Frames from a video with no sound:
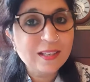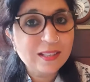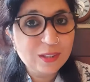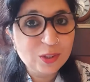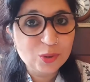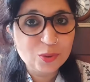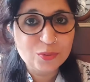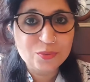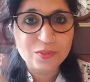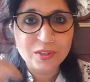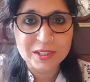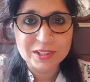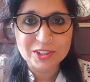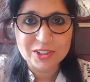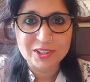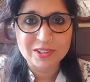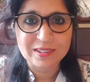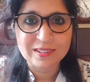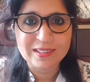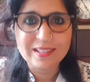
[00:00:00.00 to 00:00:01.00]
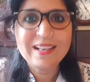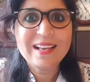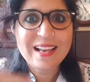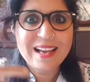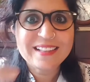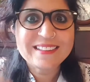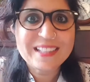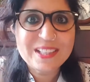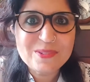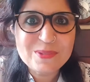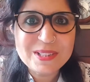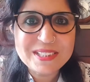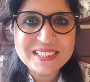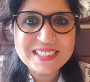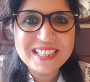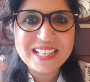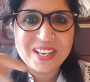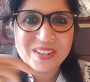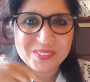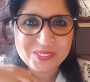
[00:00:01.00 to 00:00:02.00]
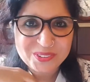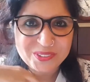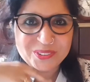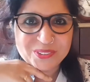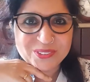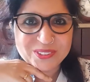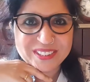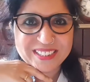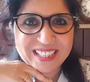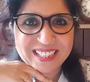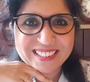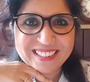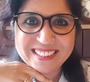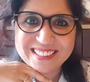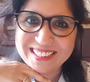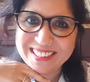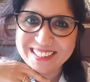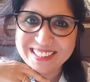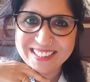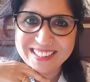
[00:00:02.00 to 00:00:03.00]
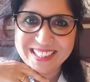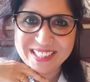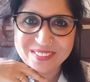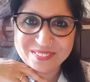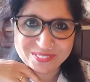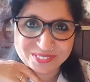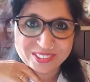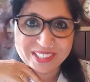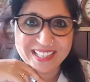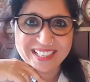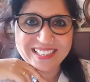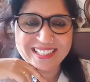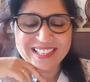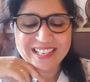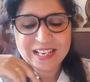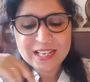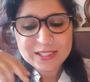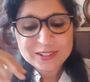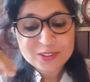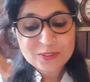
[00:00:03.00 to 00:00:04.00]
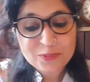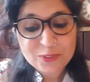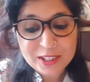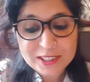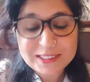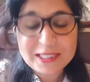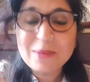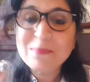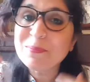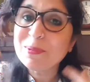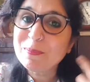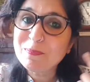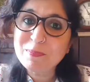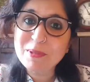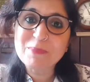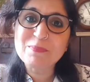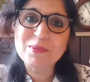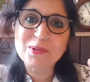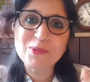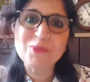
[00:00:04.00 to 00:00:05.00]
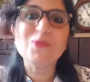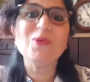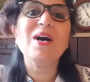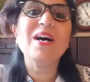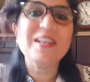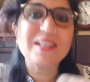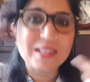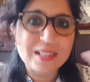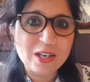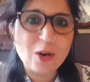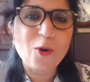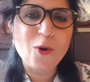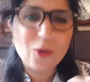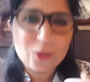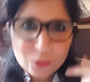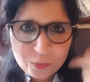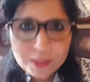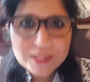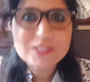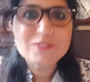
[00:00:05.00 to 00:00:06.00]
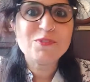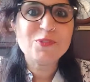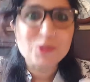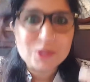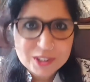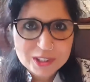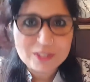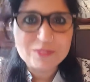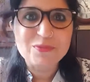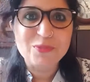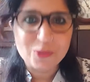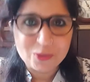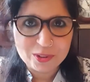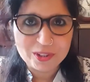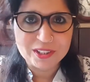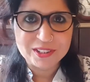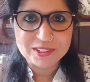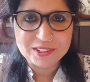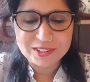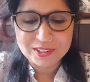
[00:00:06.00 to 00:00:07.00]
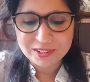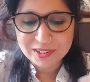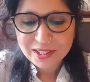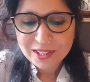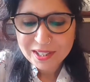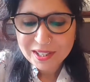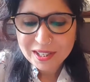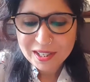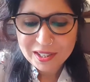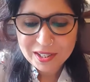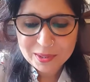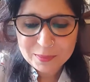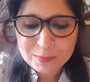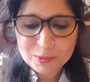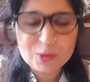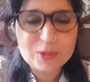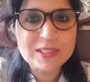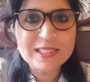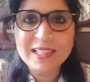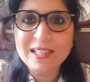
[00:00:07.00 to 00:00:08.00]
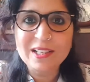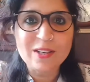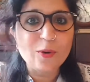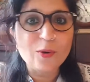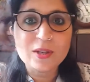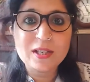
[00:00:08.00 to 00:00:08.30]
you function. And then we'll see how to use that in our life, right? So for example, people who are always future focused, you'll see